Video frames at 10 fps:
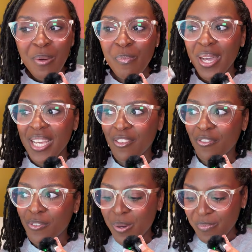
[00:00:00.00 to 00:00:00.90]
but
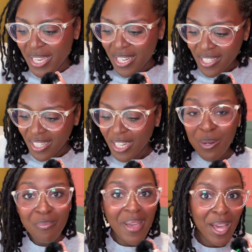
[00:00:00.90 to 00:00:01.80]
for me to
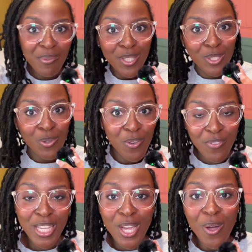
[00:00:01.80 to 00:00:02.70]
come back with a sewing
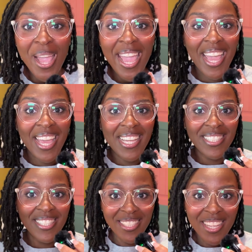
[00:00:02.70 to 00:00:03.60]
video
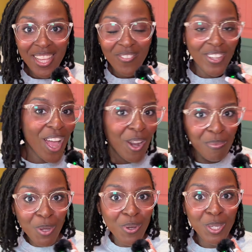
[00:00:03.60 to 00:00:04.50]
and for y'all to
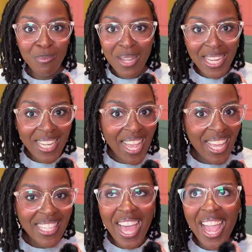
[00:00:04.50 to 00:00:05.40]
blow it up like
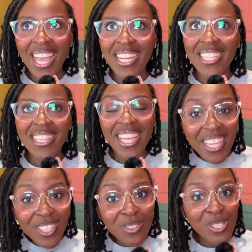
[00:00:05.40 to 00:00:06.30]
that, like,
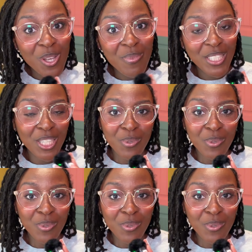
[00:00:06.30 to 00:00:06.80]
thank you so much.